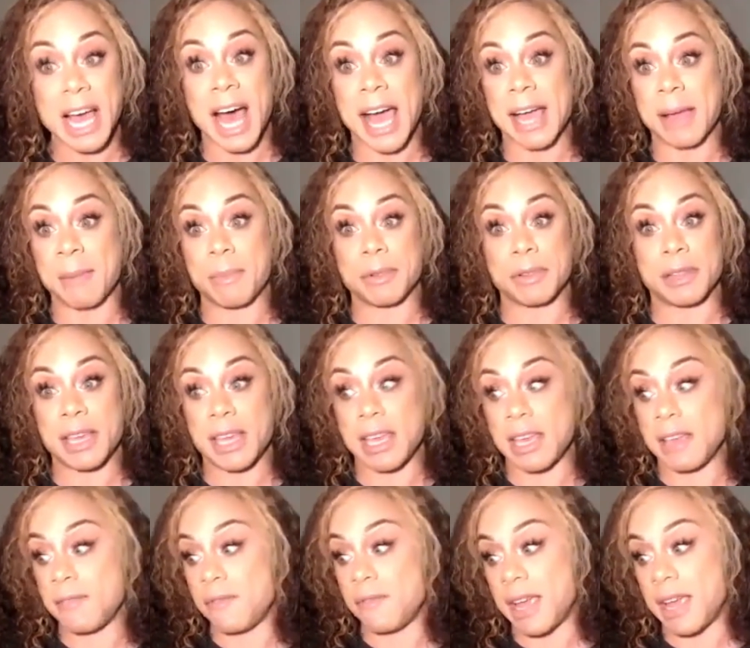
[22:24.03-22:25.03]
I
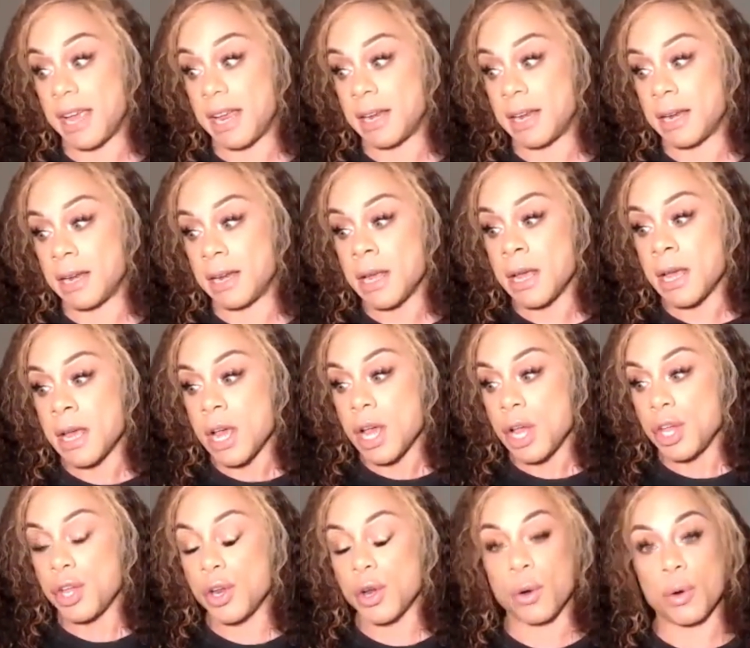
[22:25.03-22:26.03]
believe in,
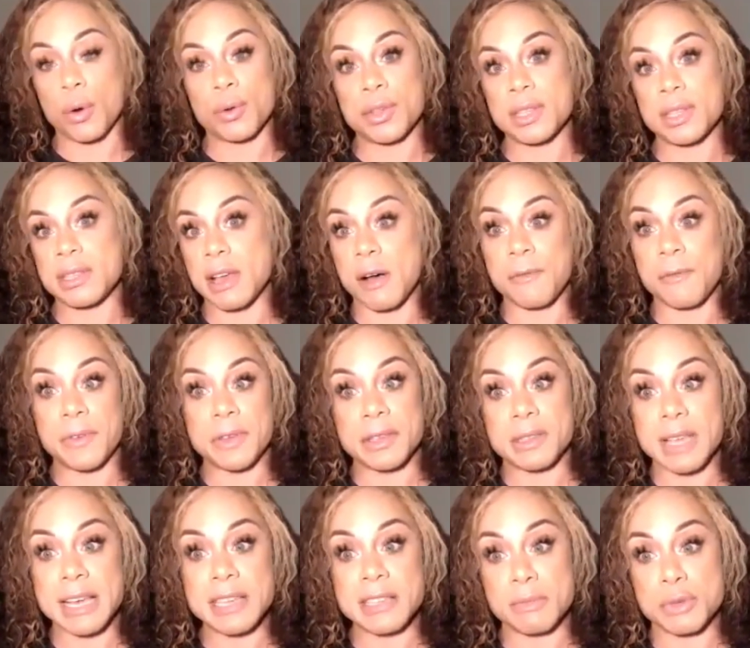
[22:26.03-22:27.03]

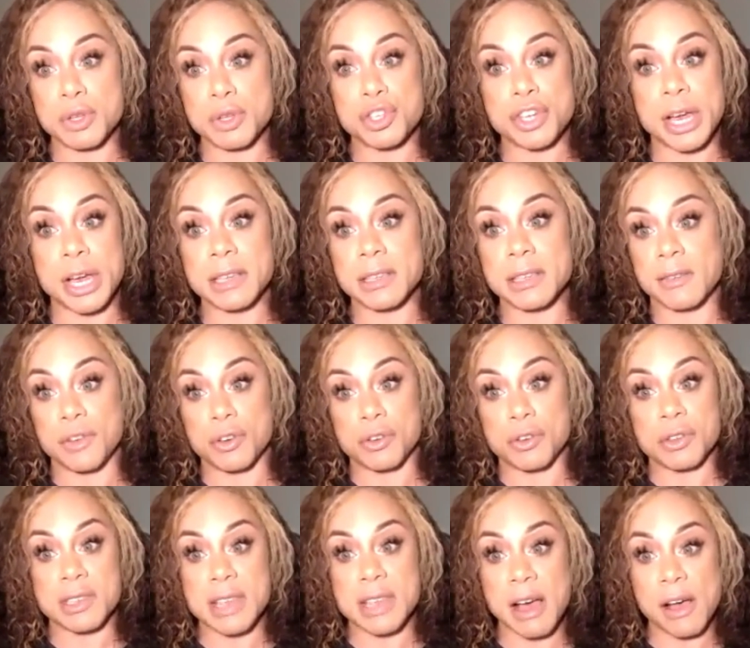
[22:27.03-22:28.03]
self-assessment checks of
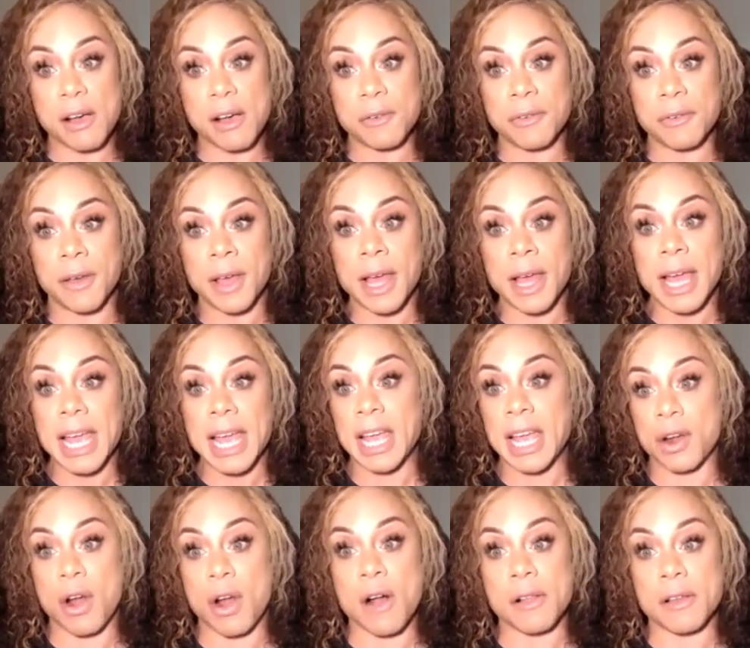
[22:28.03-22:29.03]
yourself
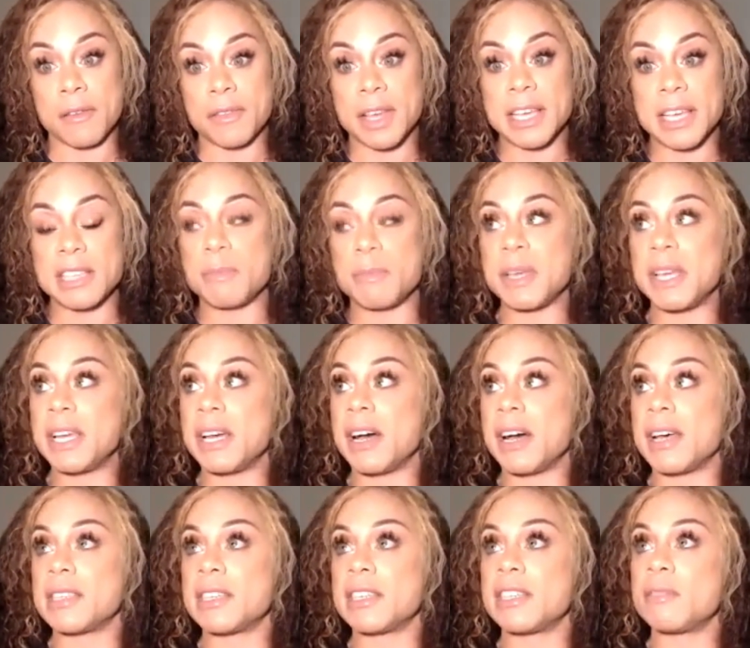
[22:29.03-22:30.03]
in all of this,
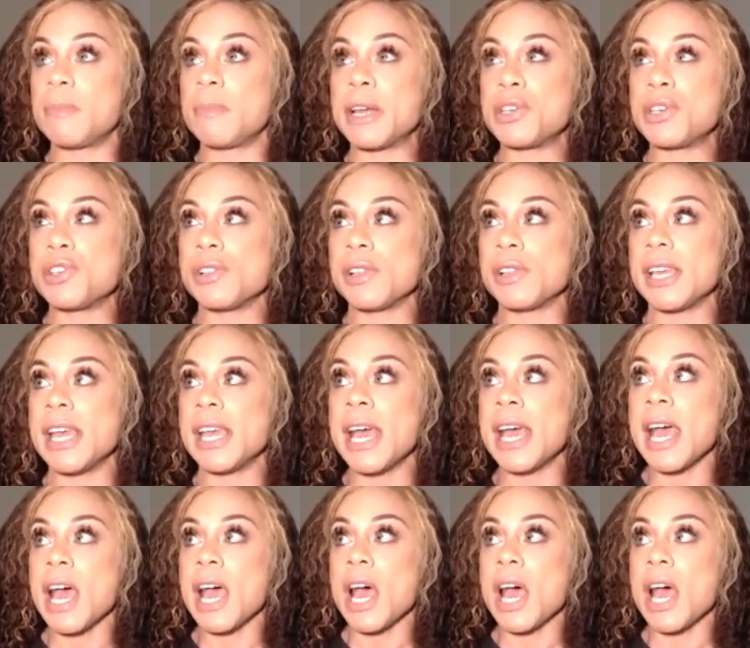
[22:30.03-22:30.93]
because especially